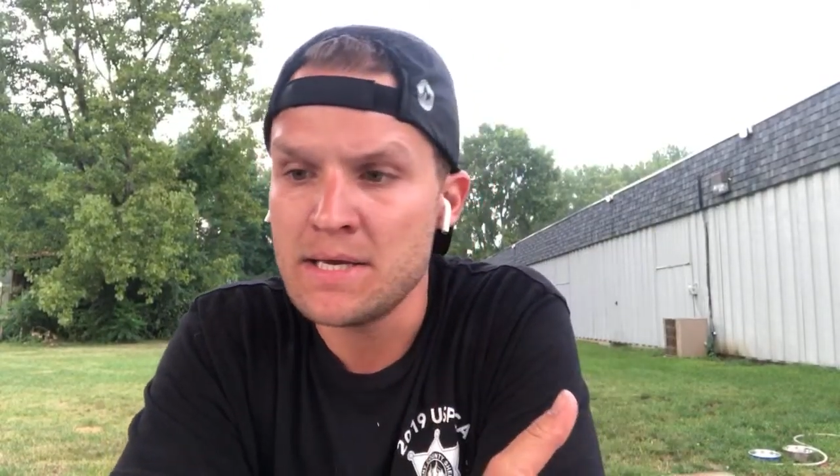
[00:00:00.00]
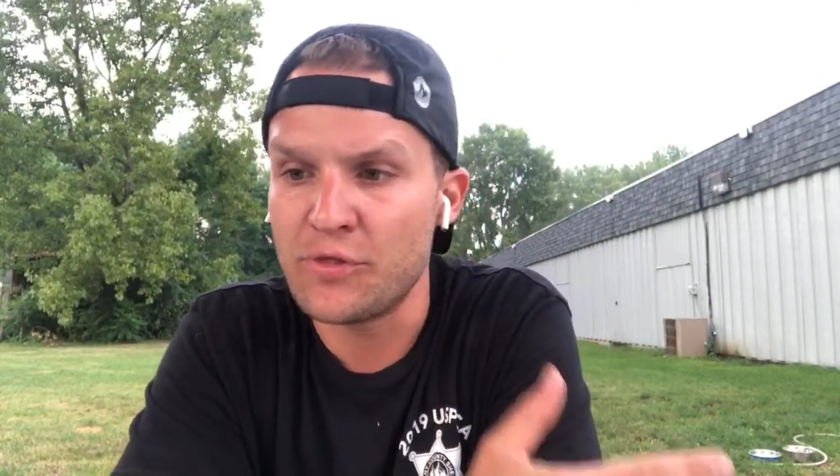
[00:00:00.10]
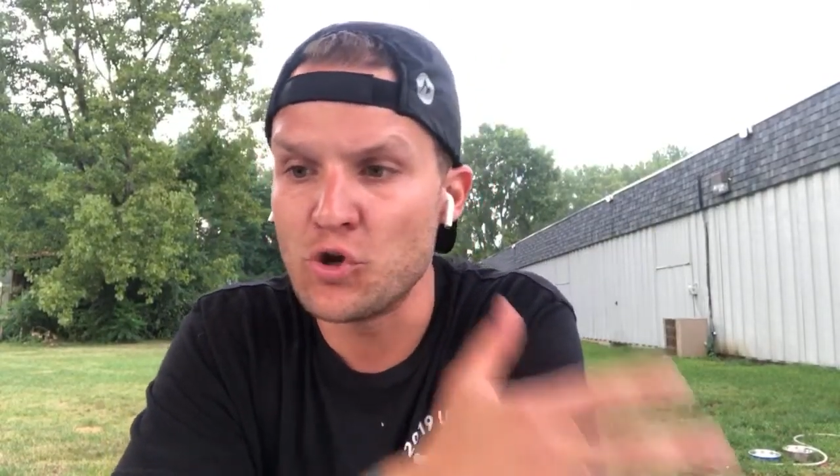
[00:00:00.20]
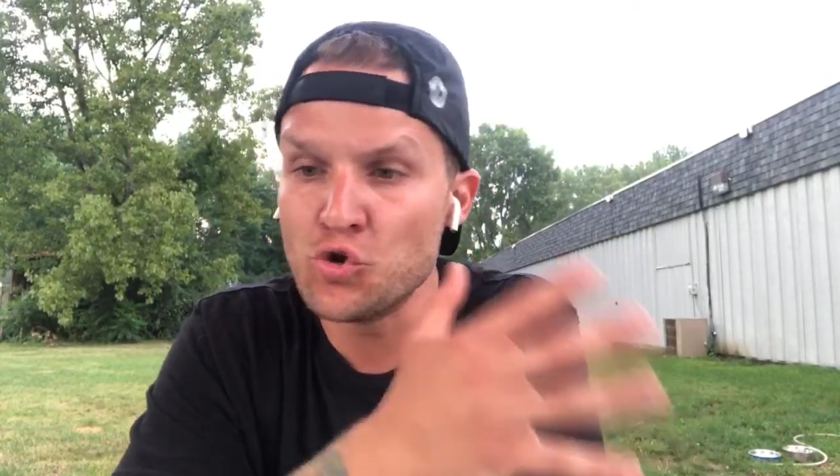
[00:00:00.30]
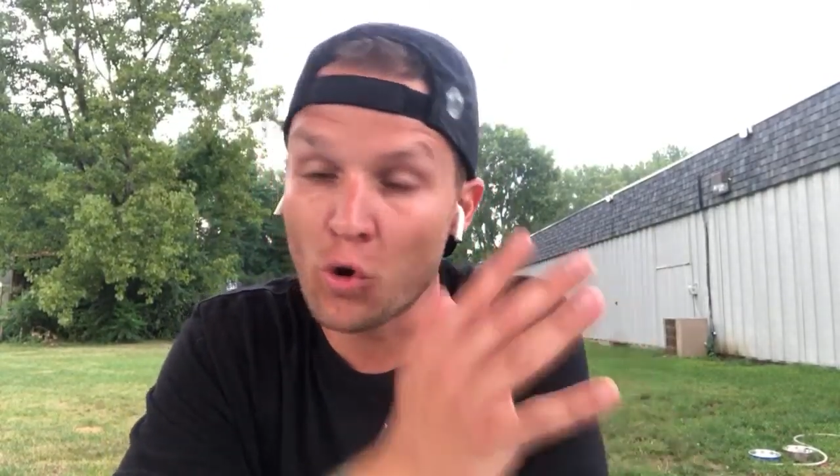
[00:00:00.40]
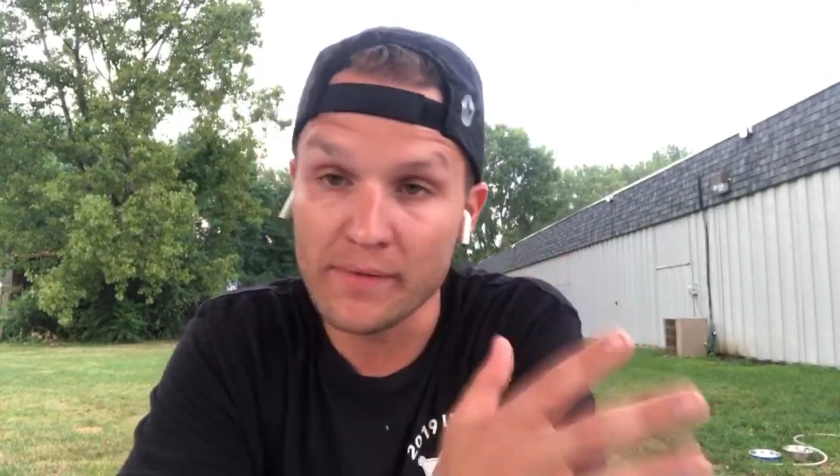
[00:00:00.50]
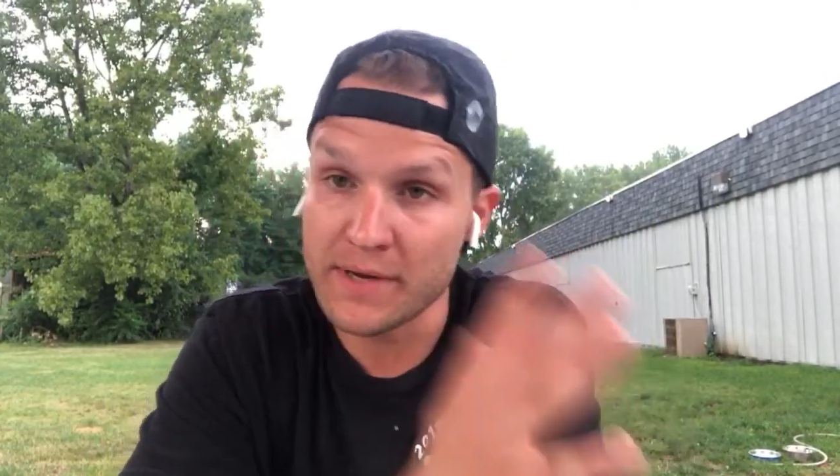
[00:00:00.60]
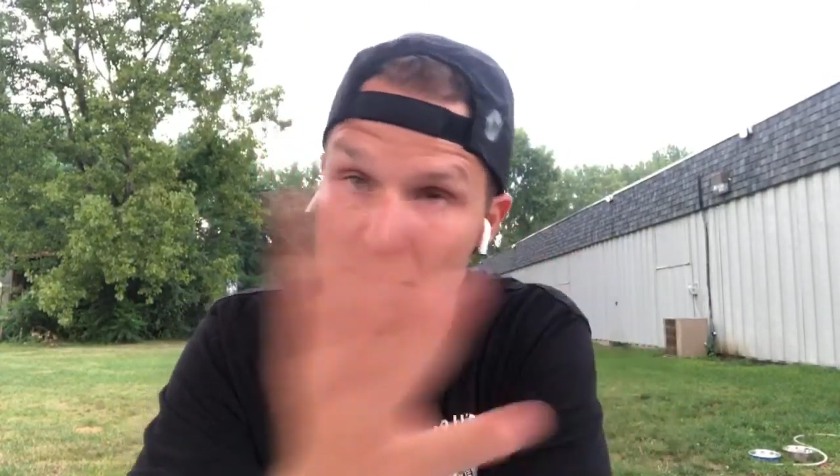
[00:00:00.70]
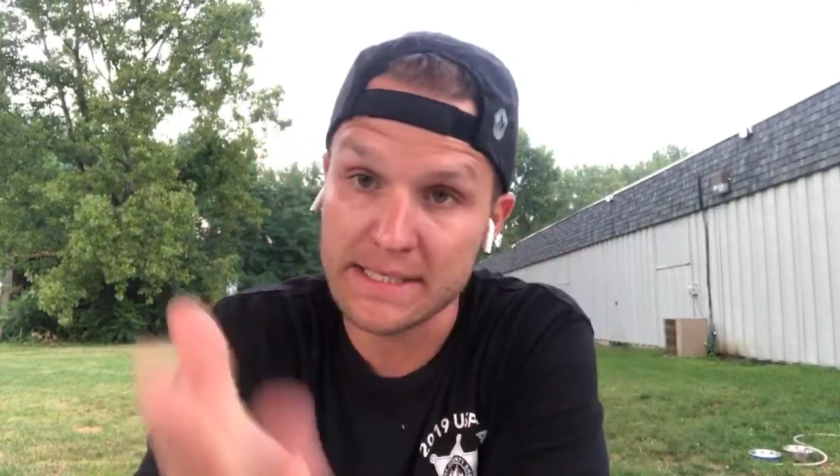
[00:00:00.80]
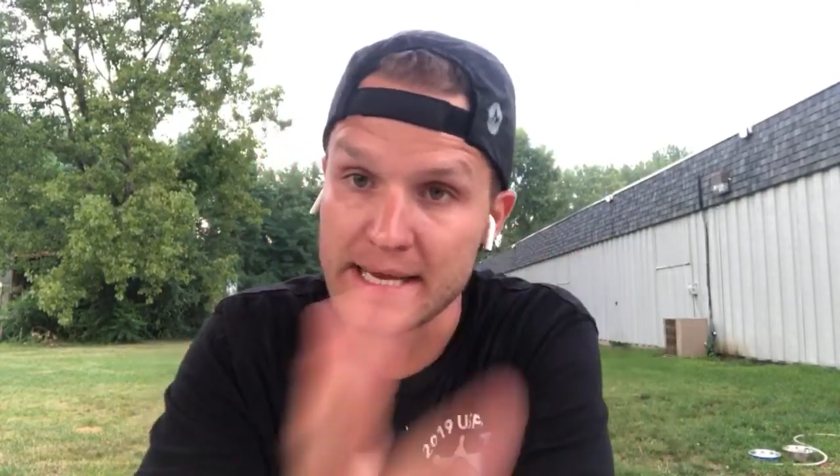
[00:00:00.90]
the nor-
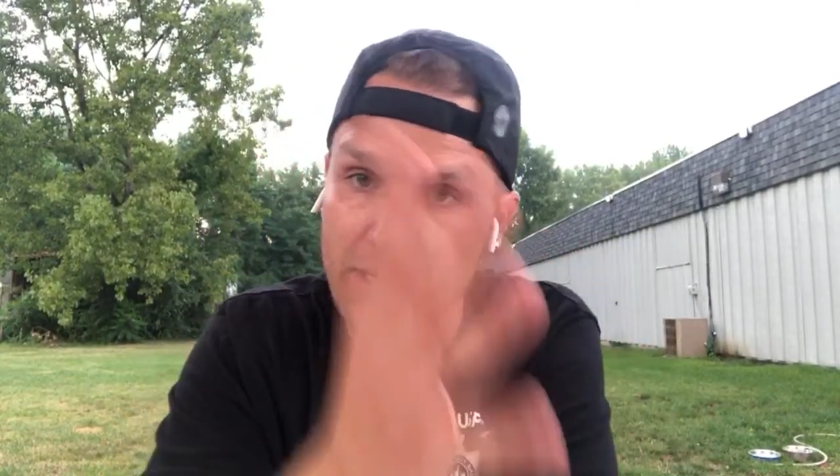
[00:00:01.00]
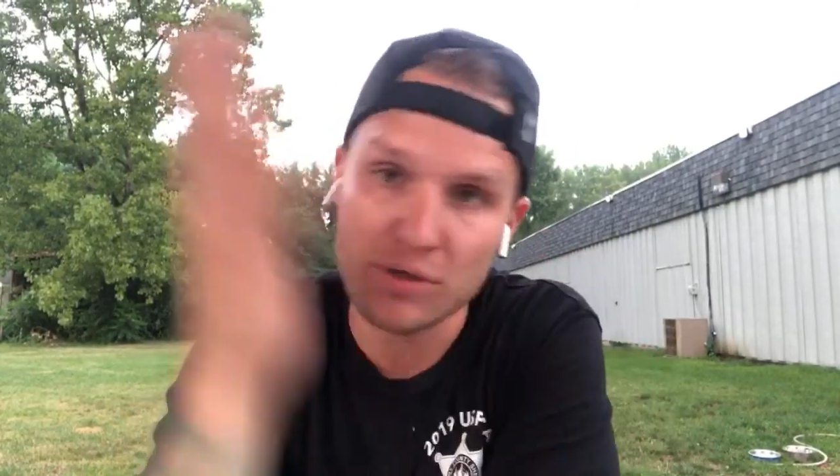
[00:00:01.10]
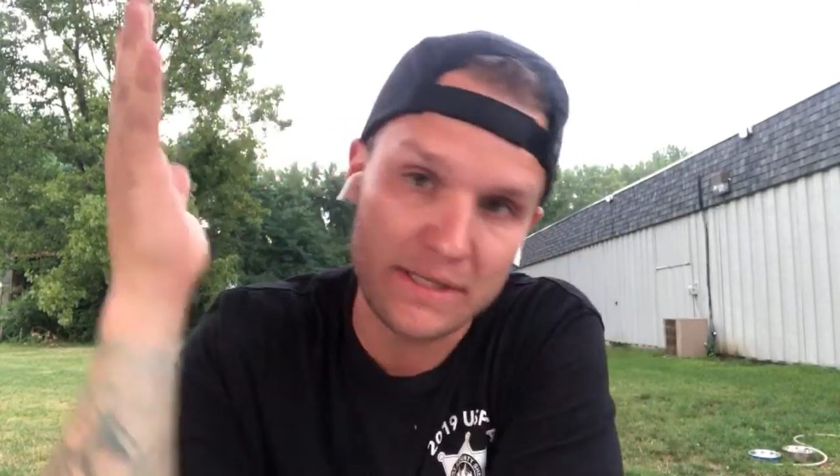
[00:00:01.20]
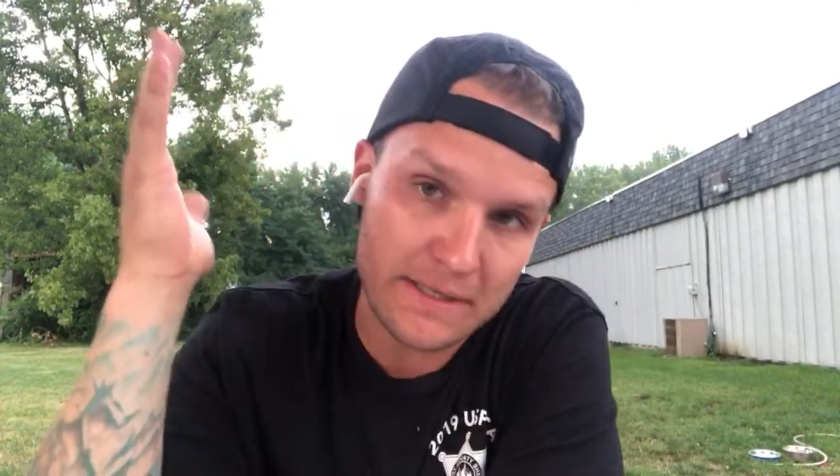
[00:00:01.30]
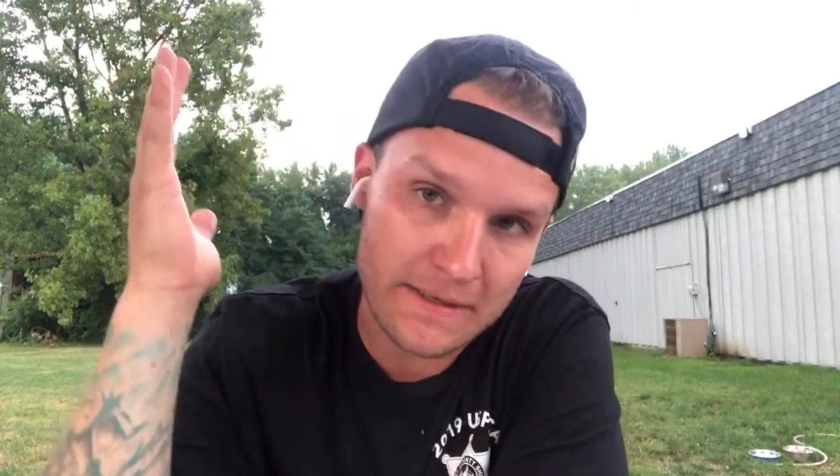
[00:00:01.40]
here's the here's the